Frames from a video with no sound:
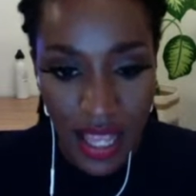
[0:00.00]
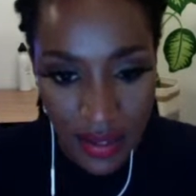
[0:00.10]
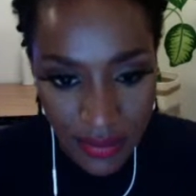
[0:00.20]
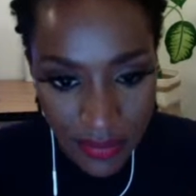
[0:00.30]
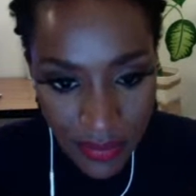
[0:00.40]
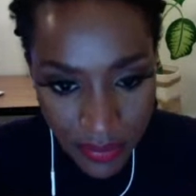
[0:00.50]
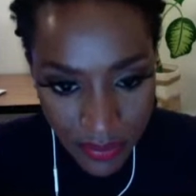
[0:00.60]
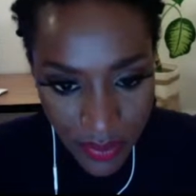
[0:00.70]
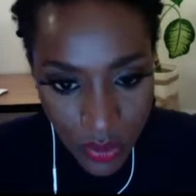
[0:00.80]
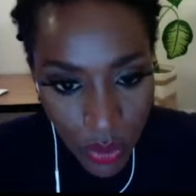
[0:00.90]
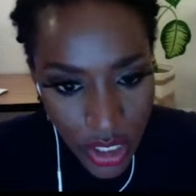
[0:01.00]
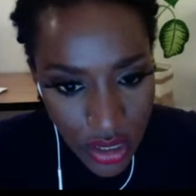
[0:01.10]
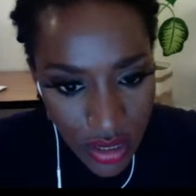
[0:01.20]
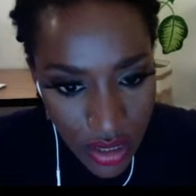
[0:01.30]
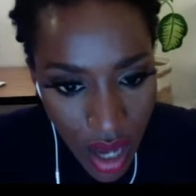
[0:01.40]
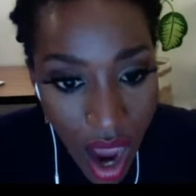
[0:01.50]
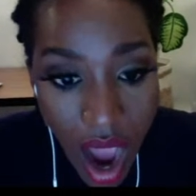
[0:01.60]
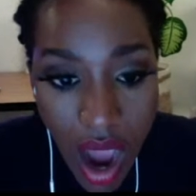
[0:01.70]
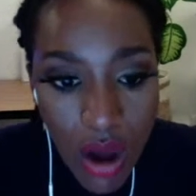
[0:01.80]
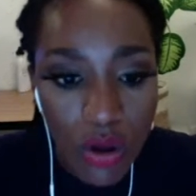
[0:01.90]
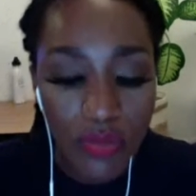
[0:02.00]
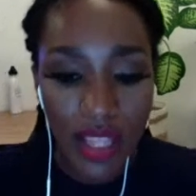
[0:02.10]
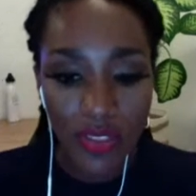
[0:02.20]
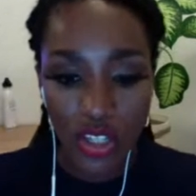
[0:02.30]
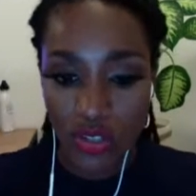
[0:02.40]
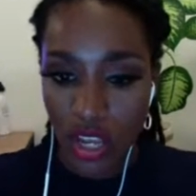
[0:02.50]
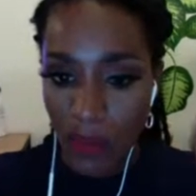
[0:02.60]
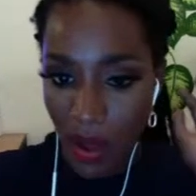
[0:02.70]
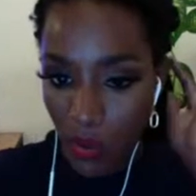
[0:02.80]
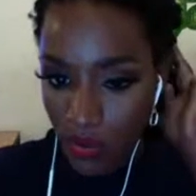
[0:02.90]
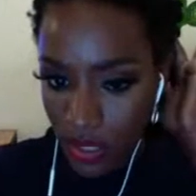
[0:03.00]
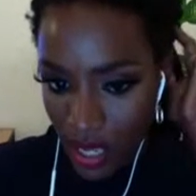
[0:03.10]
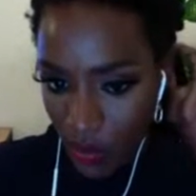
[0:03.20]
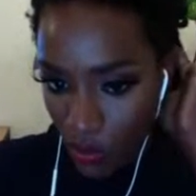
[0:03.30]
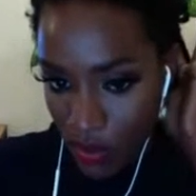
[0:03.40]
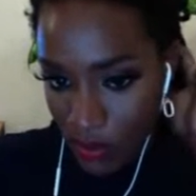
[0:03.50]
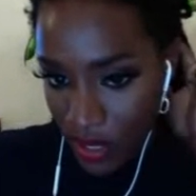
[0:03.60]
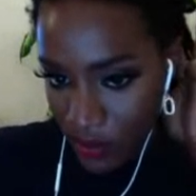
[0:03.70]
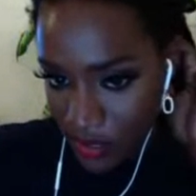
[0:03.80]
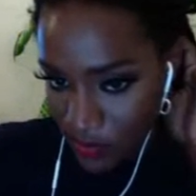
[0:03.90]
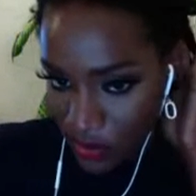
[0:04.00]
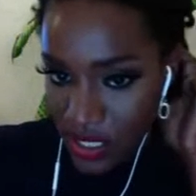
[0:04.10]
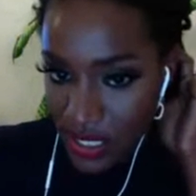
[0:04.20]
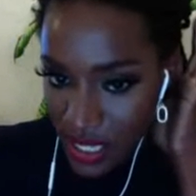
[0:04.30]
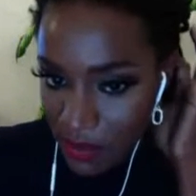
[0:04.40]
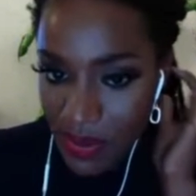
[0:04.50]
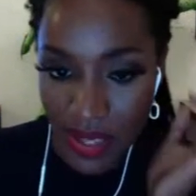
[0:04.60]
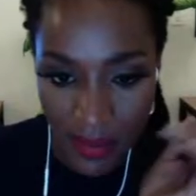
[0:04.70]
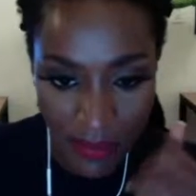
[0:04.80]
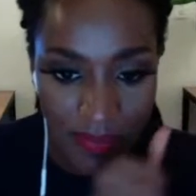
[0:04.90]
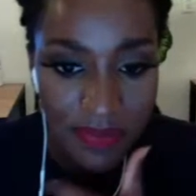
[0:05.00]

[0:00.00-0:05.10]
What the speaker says: Wait. Oh, I thought you were talking about 1 p.m. It's 4. It's 10 p.m. EST.